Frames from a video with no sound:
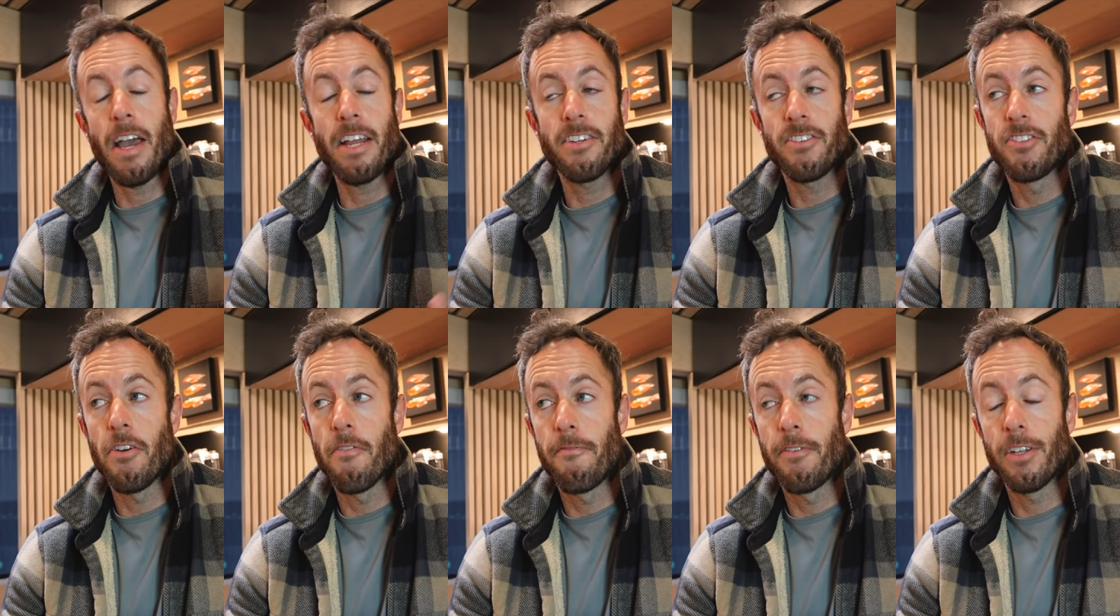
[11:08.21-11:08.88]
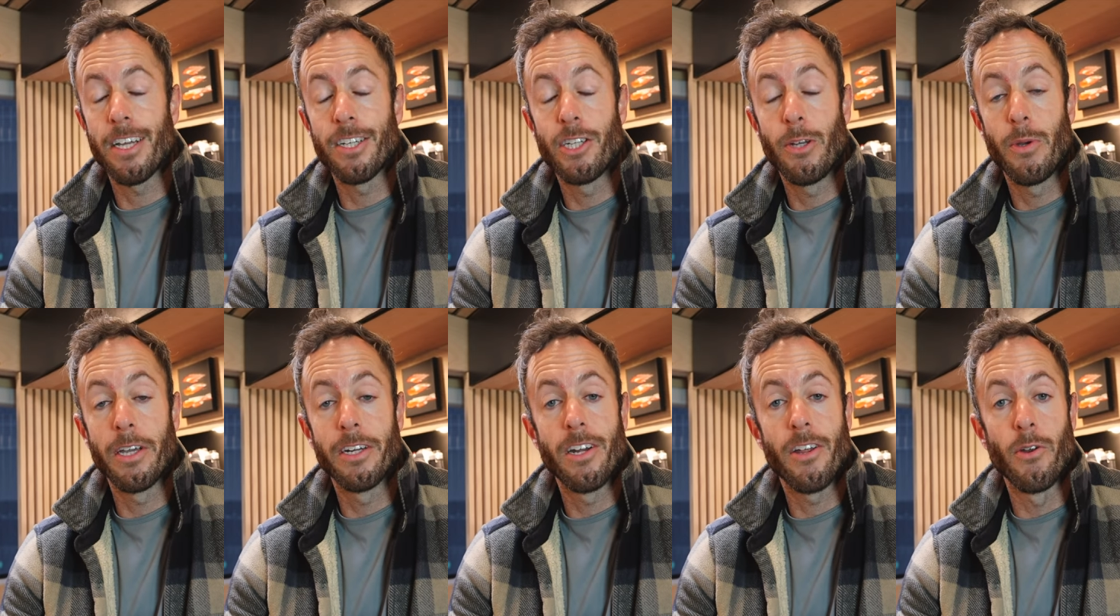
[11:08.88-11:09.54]
just don't feel like
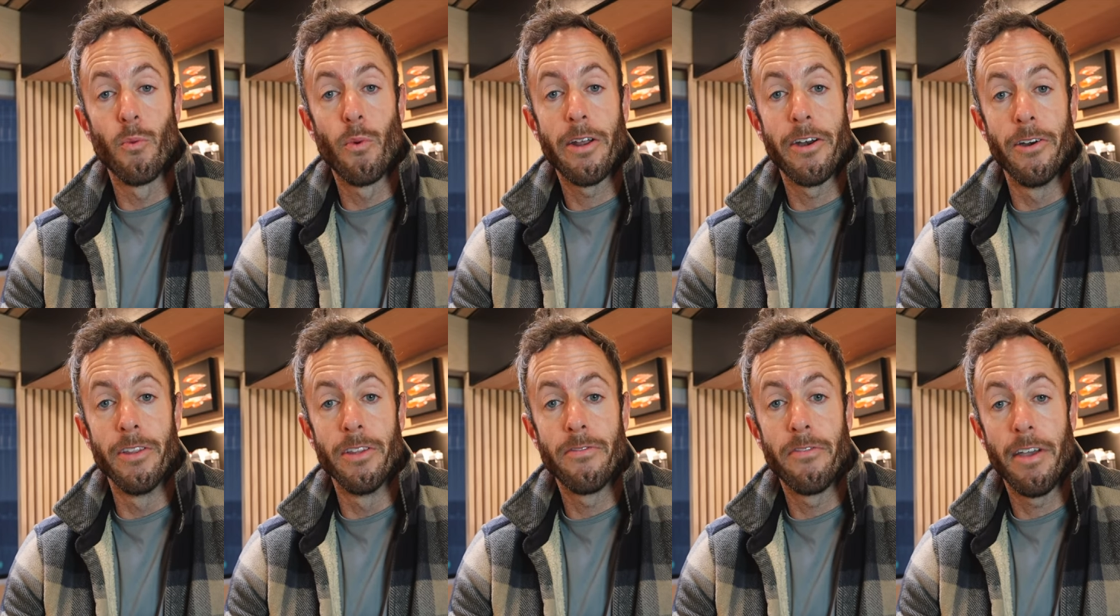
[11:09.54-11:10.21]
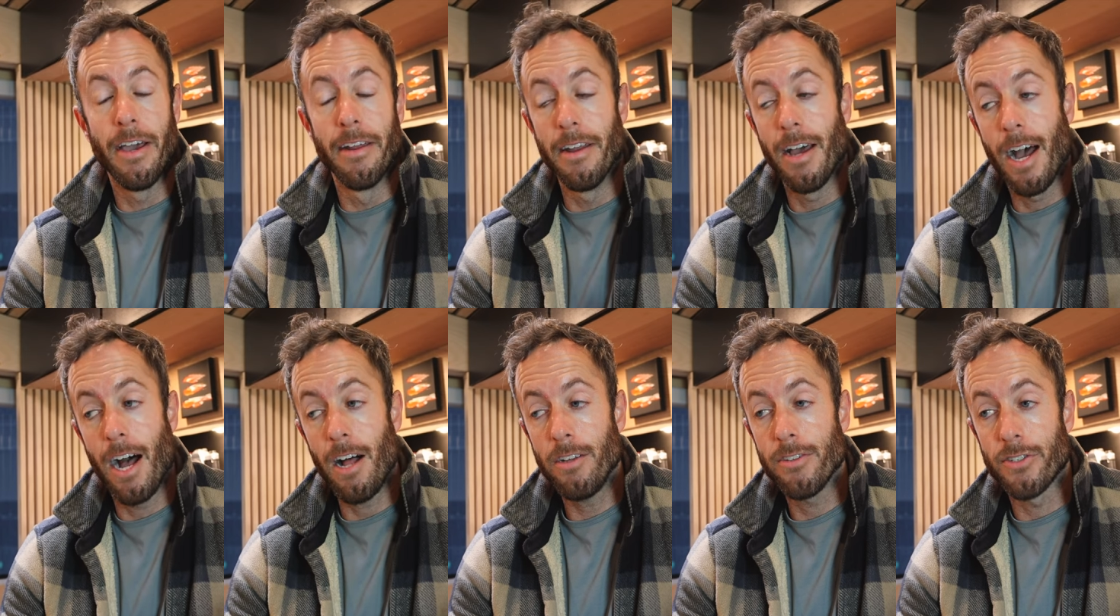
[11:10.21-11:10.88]
doing another winter in the van.
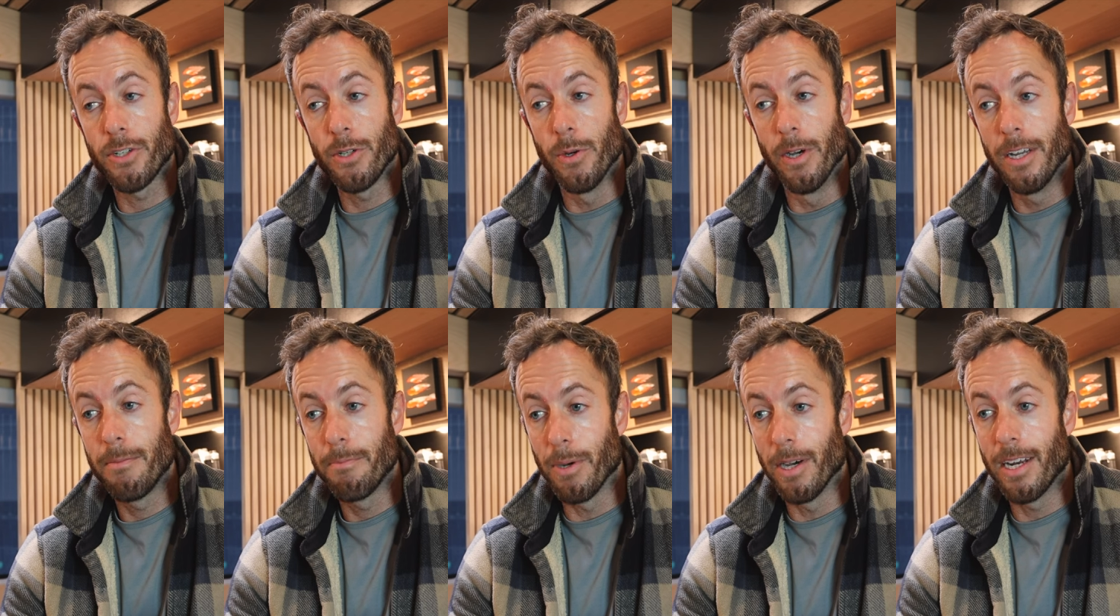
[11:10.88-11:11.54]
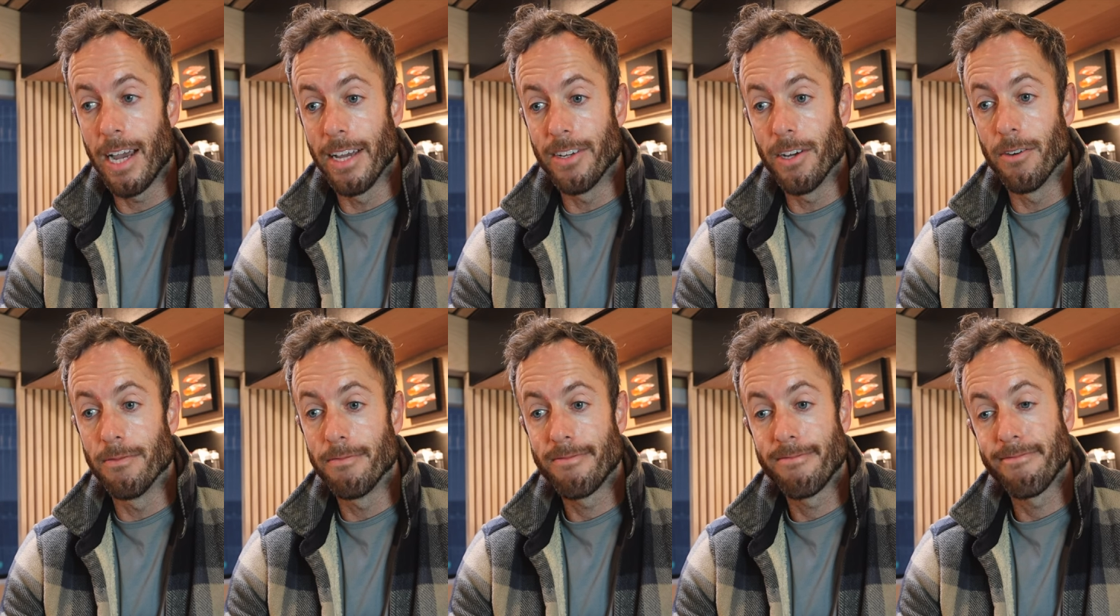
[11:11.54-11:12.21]
I'll do it, but I
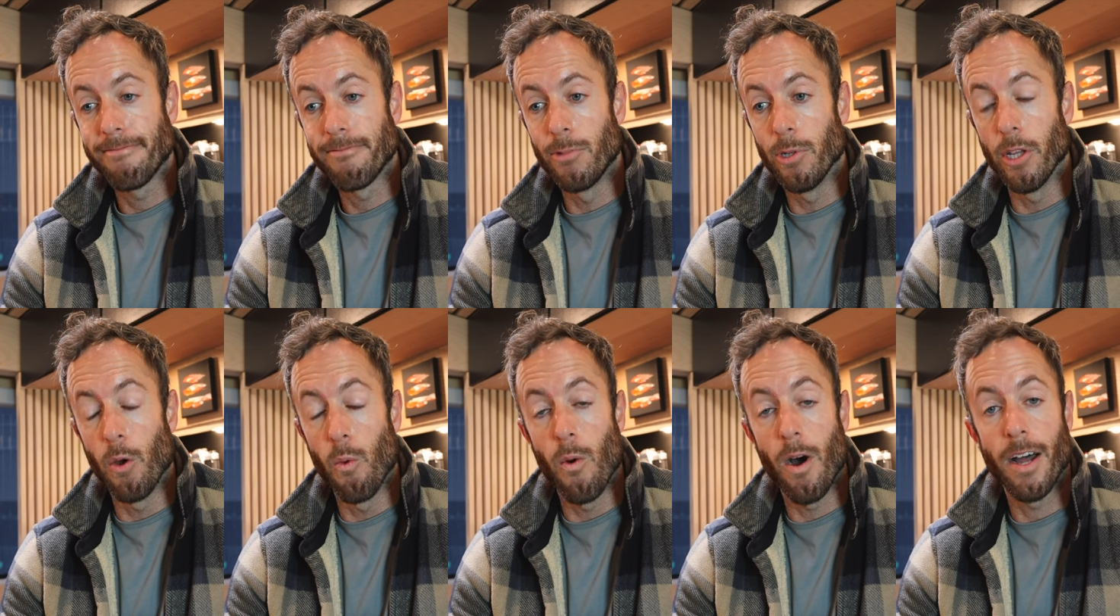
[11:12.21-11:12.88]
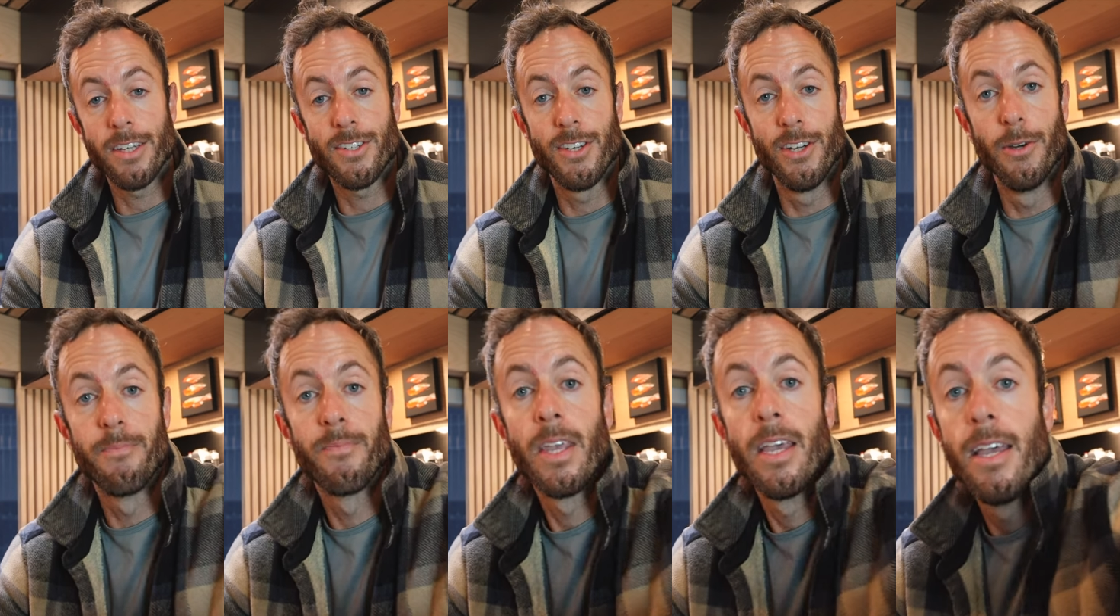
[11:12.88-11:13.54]
don't really want to.